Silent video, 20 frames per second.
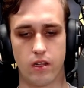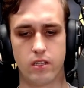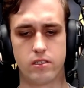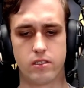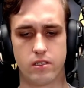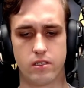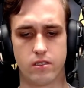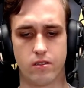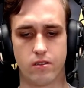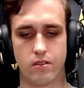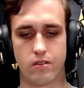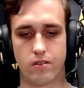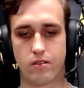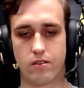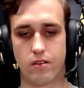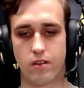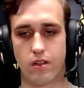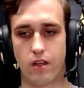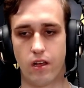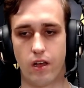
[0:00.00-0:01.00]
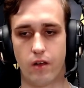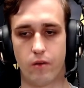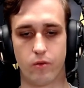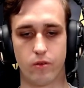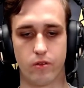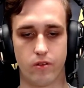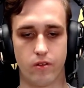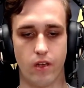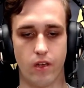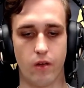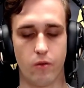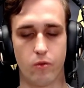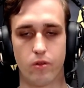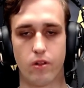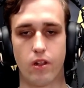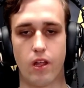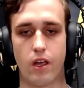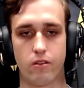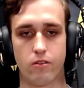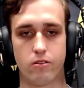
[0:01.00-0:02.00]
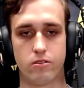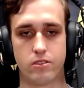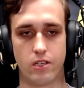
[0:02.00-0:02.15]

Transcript: least I would like to